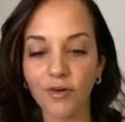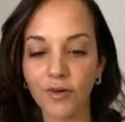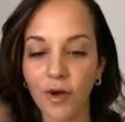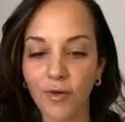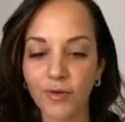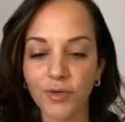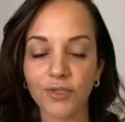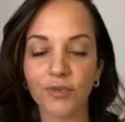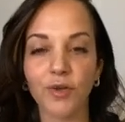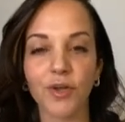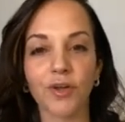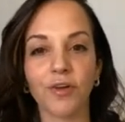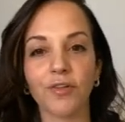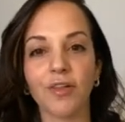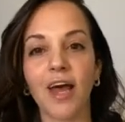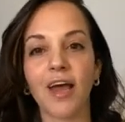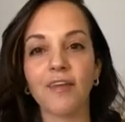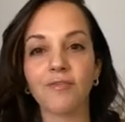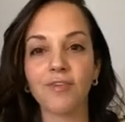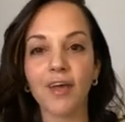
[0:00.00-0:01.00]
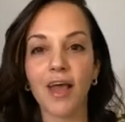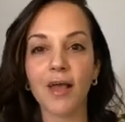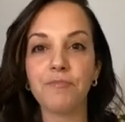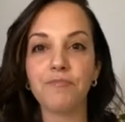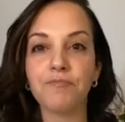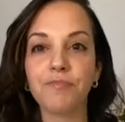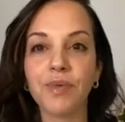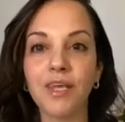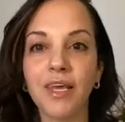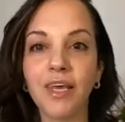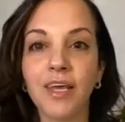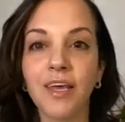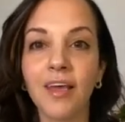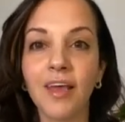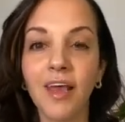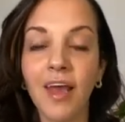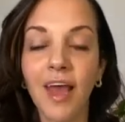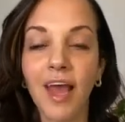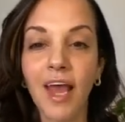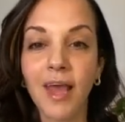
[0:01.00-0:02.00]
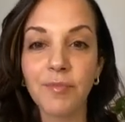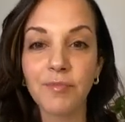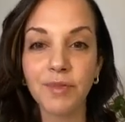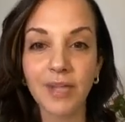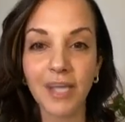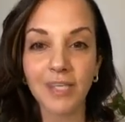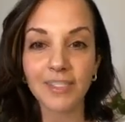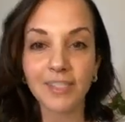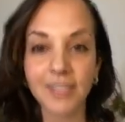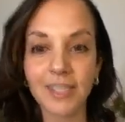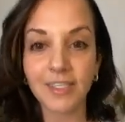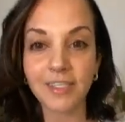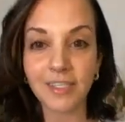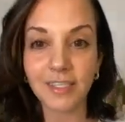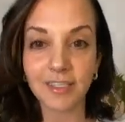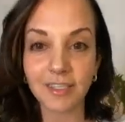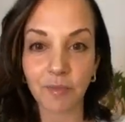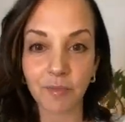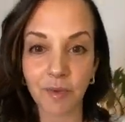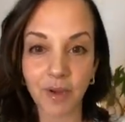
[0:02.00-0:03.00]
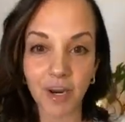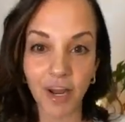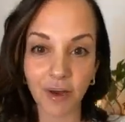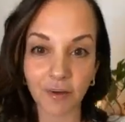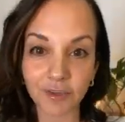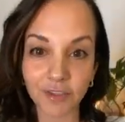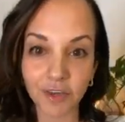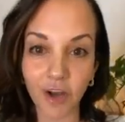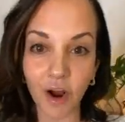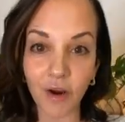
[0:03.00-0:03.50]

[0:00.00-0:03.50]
Go enjoy your life and be a blessing to someone else.